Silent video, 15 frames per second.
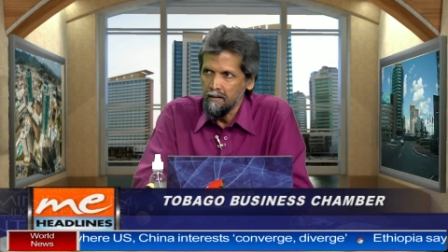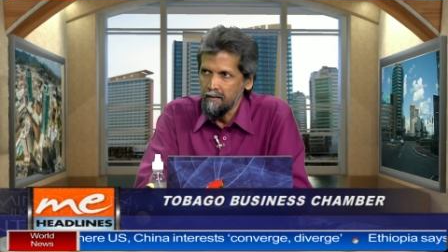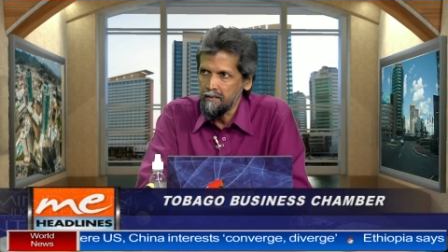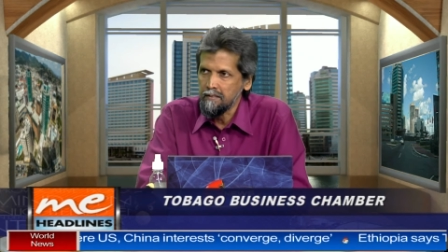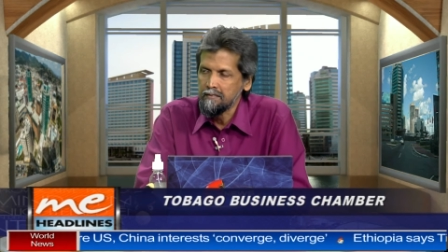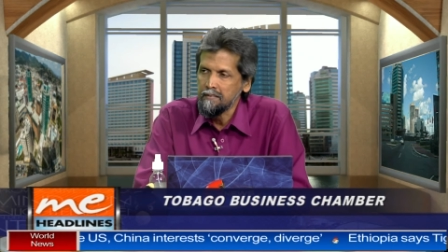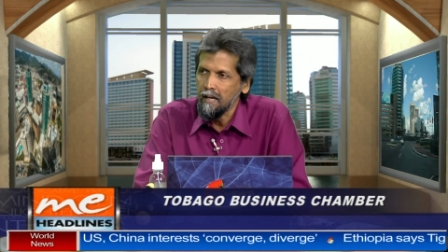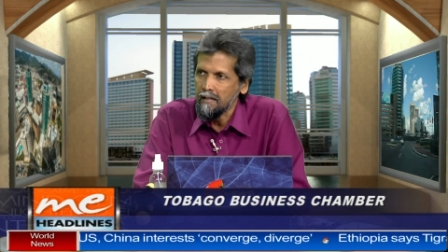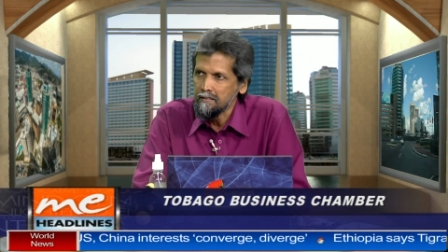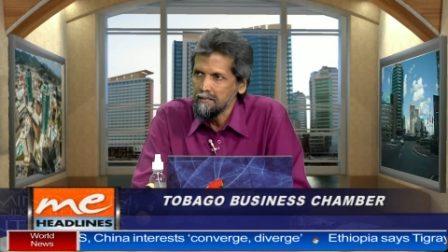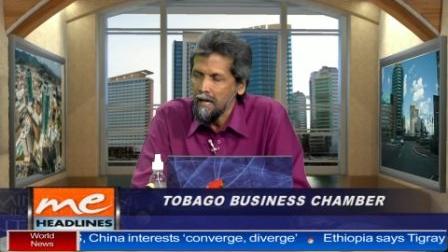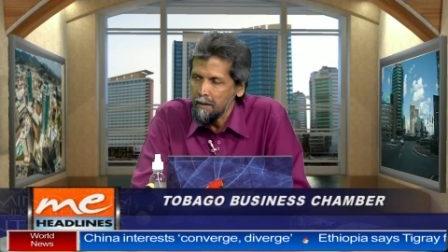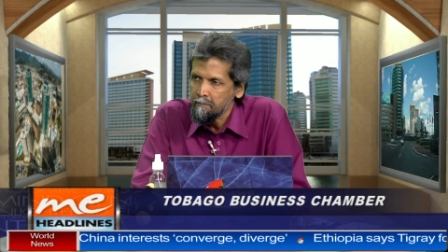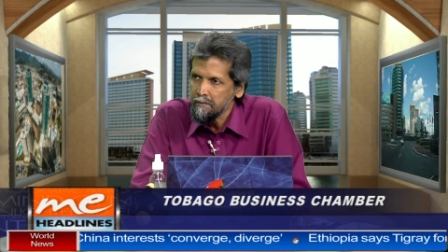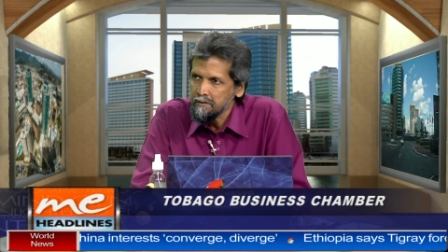this tax
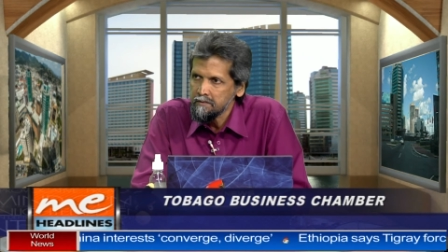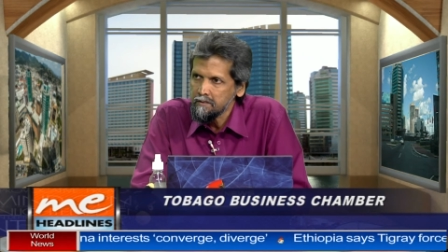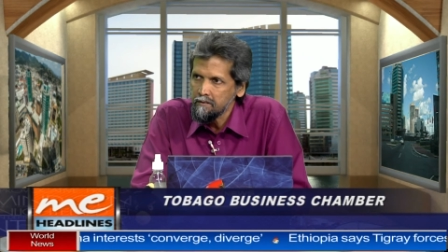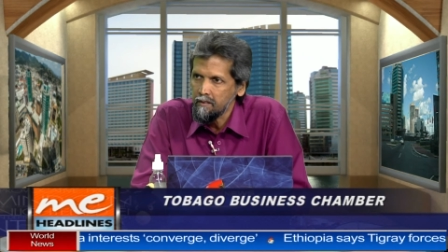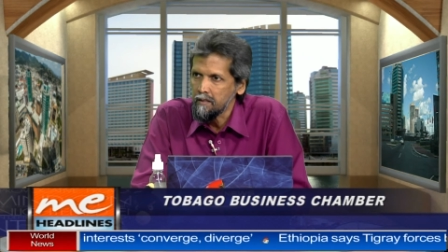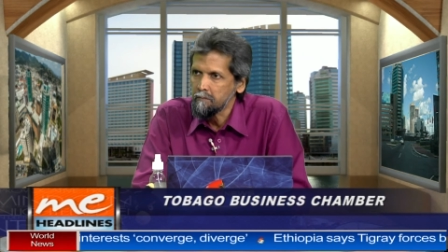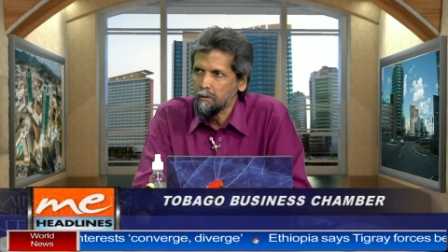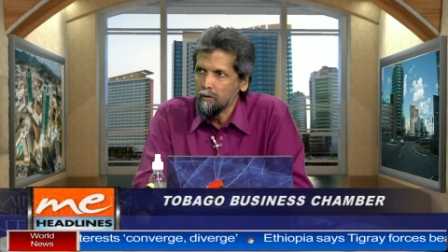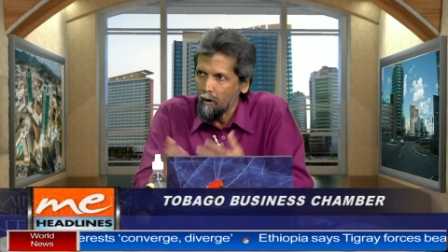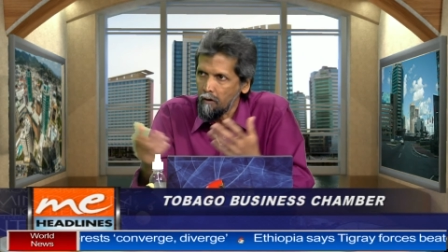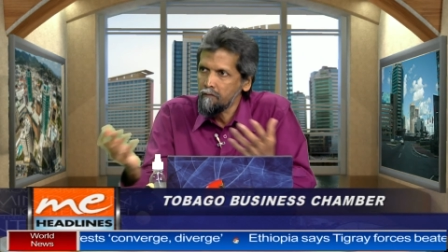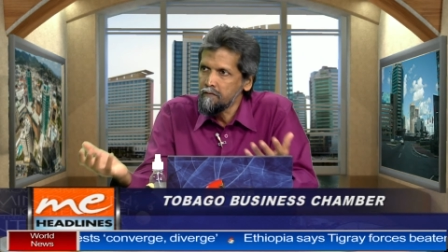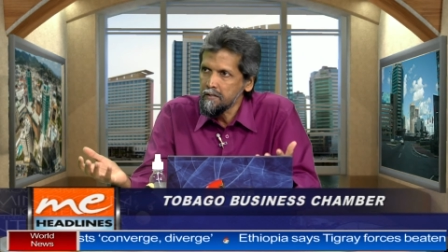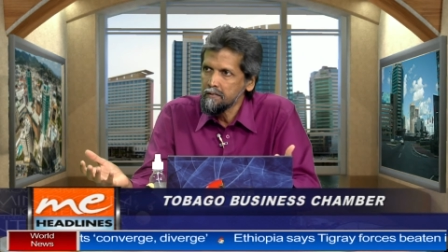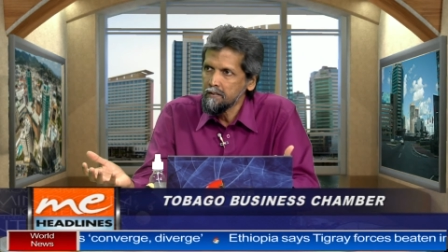amnesty thing, but
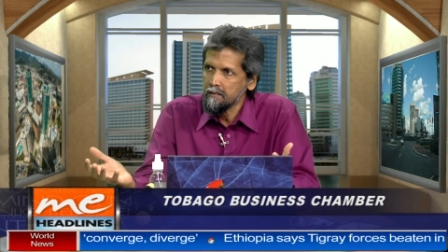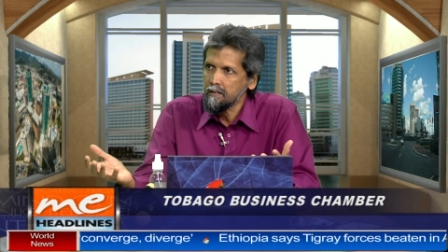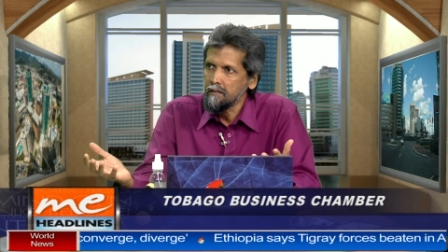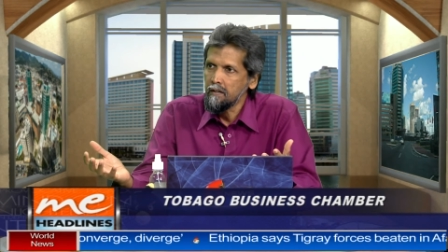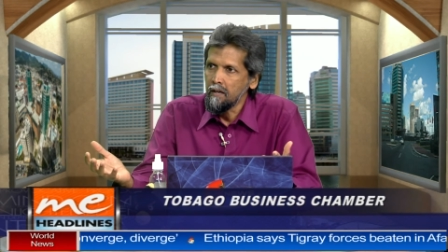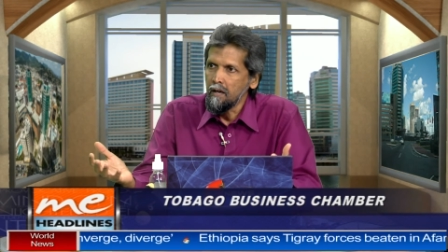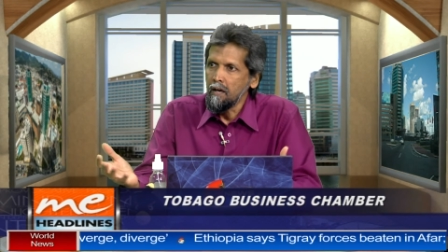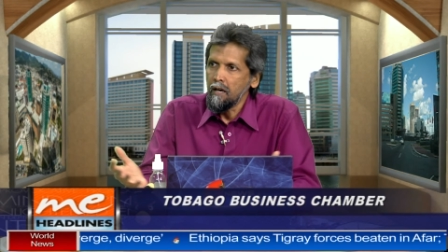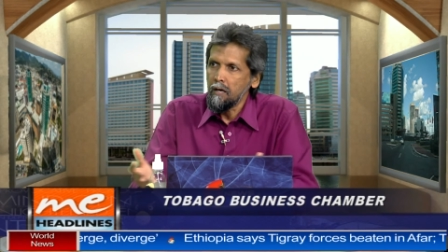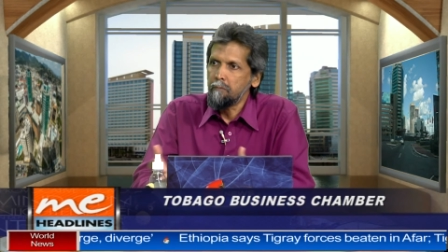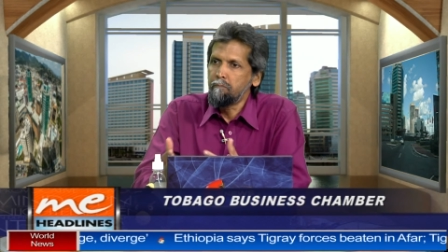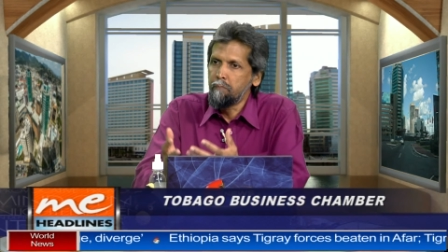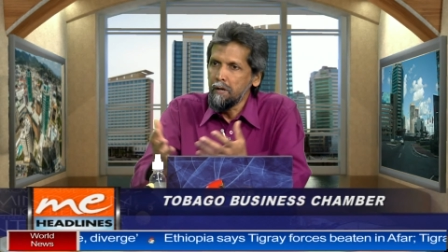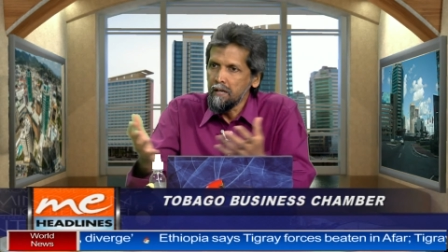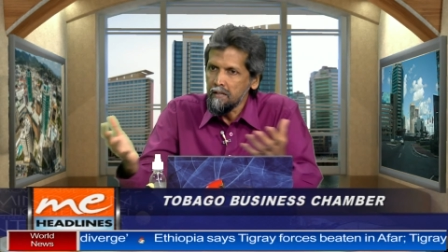obviously
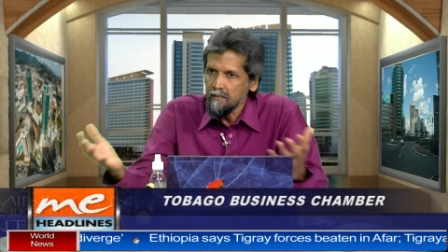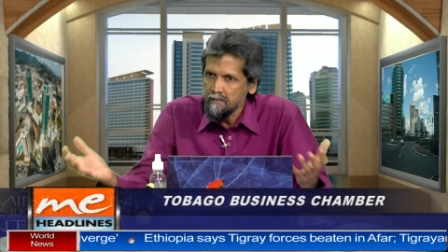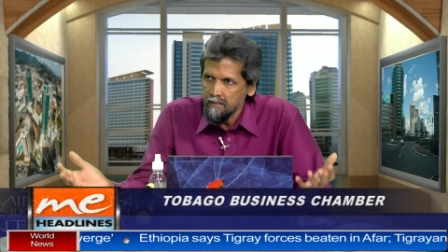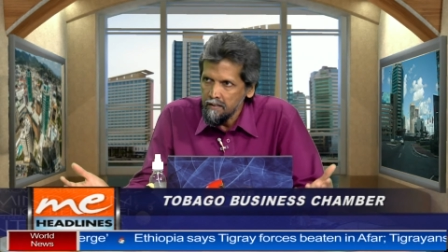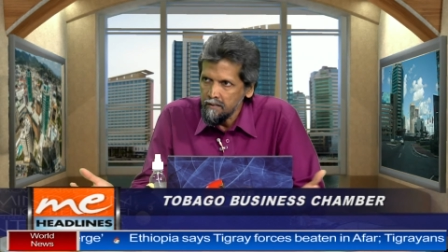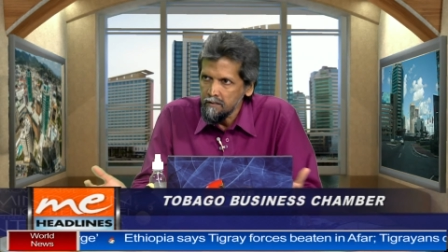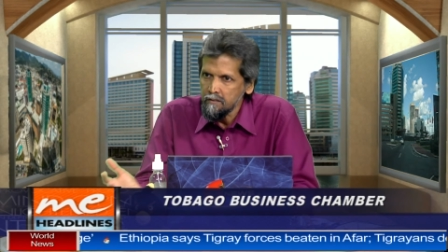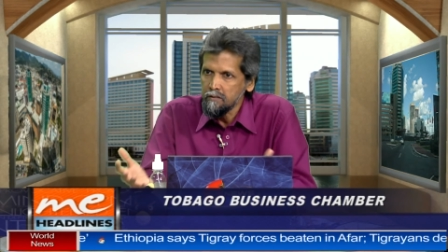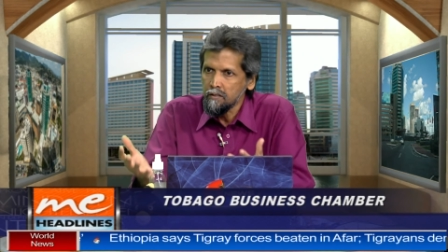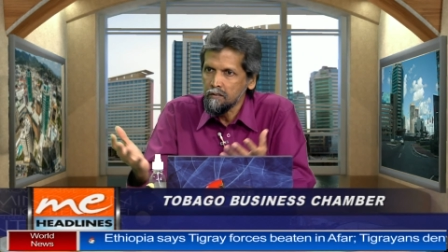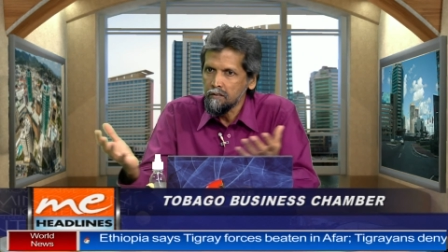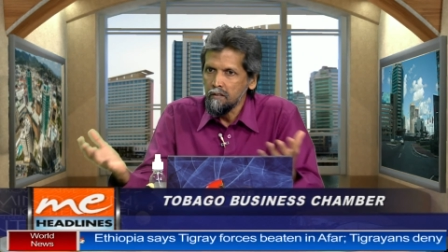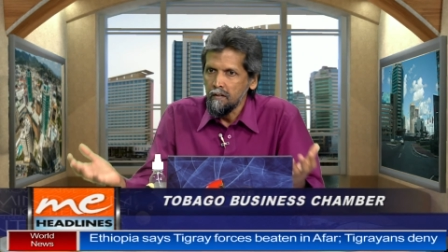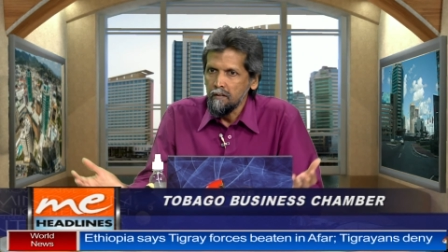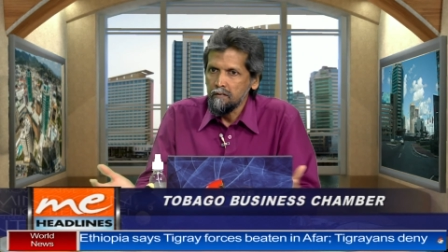it brings
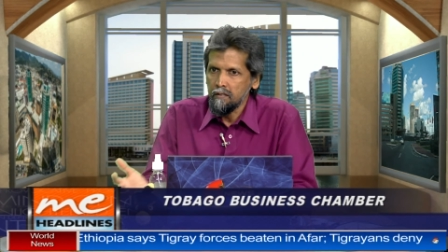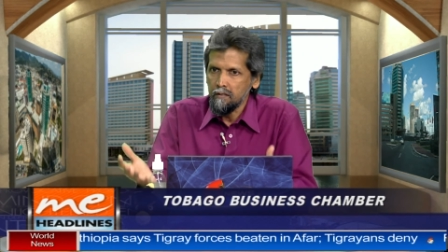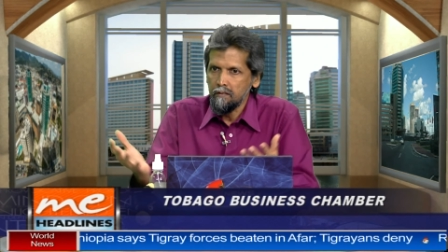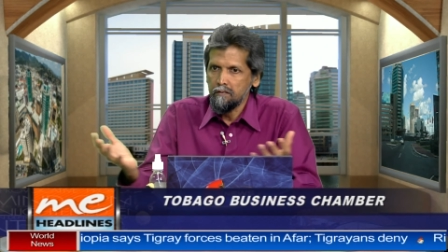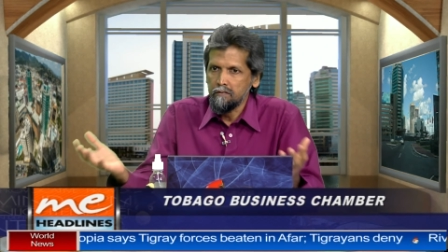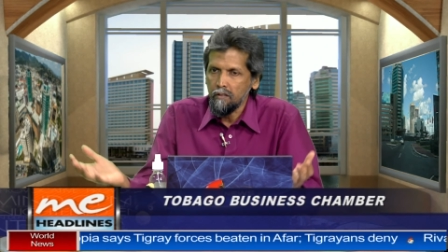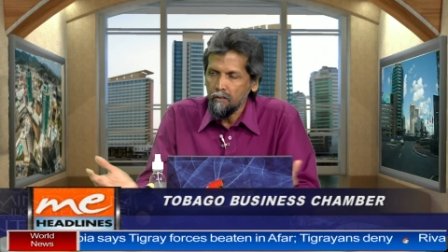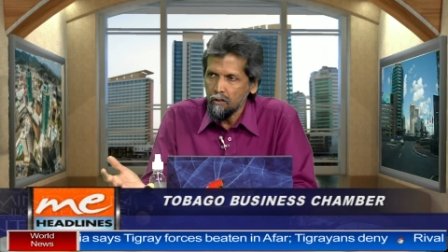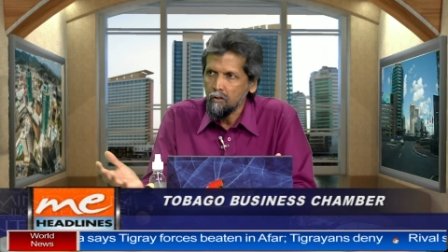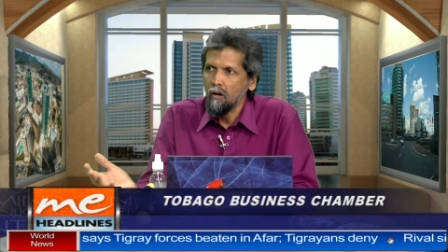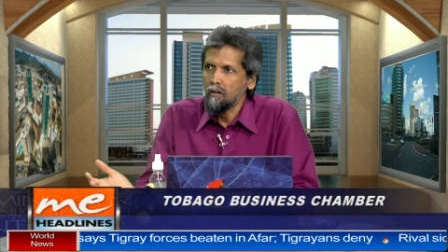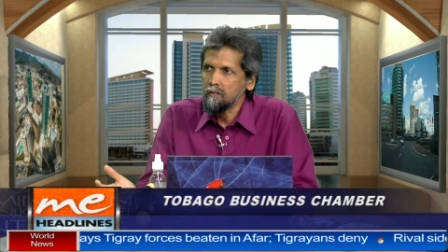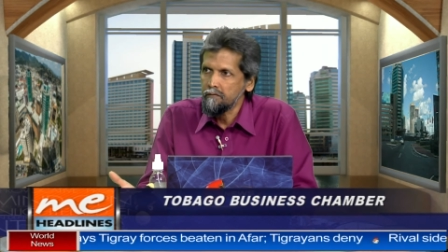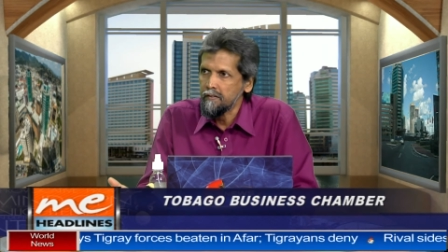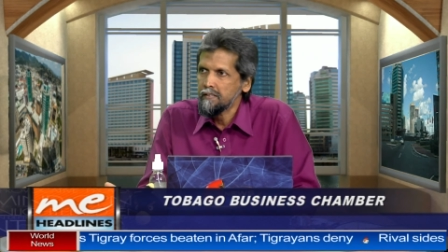into to, to the
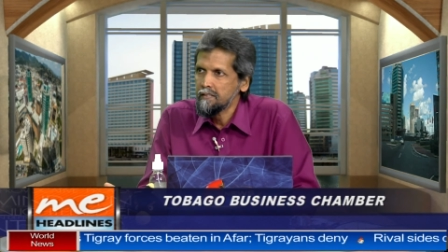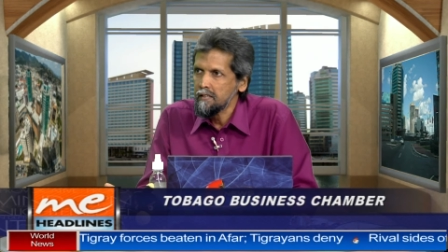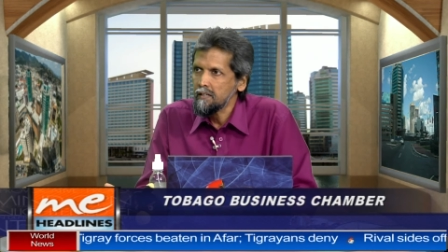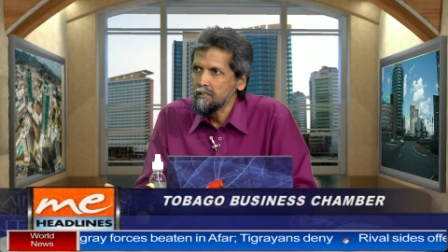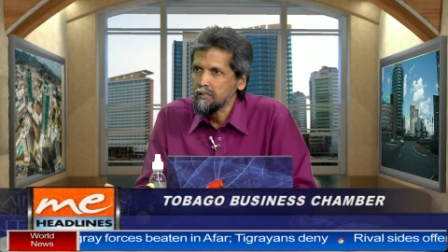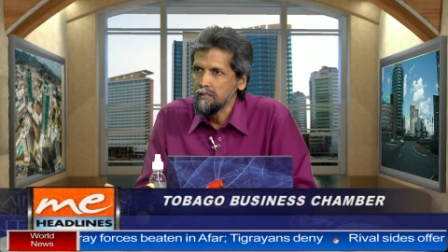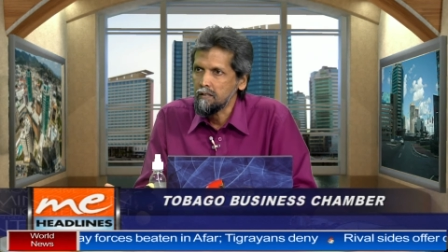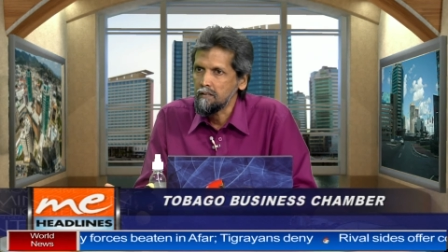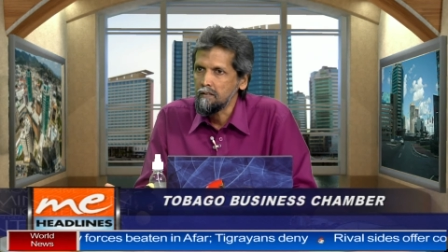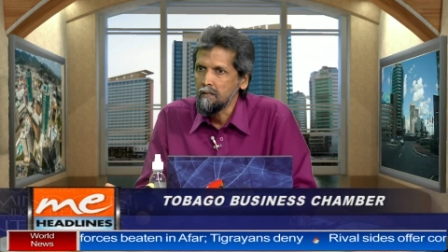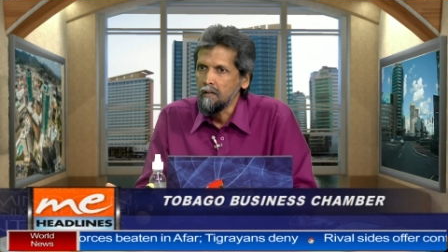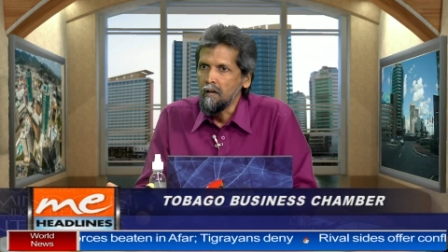conversation